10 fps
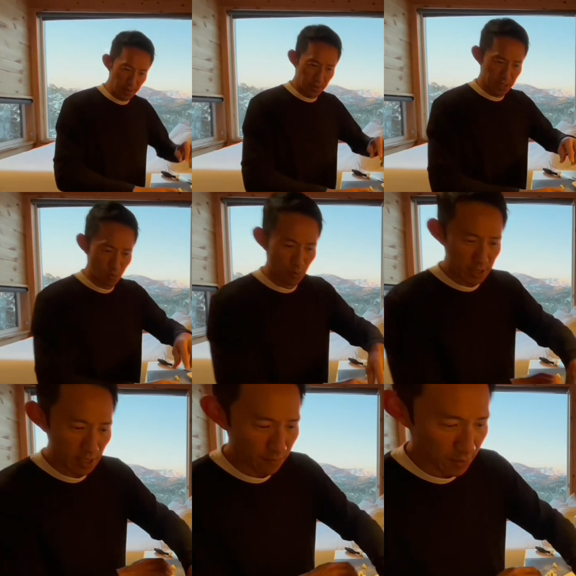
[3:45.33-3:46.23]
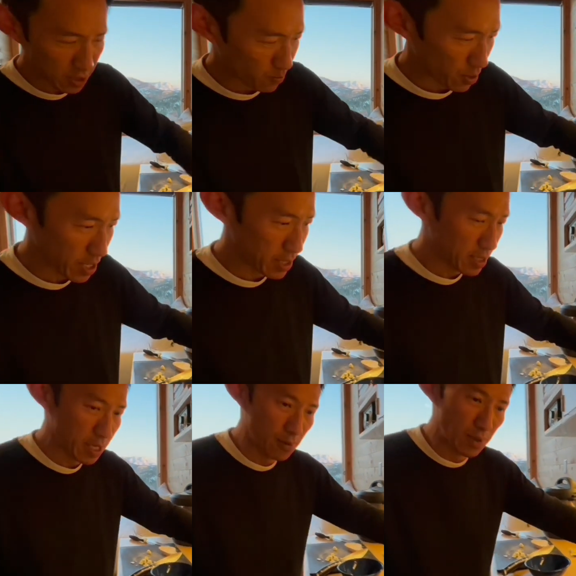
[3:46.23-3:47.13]
some rustic French bread,
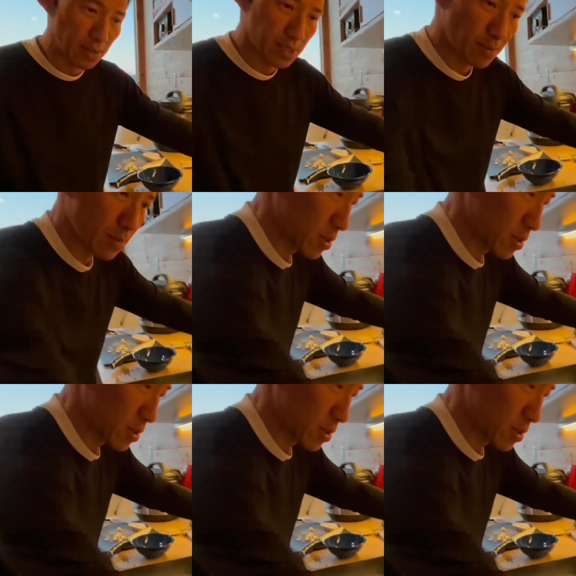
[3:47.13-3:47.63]
and we have some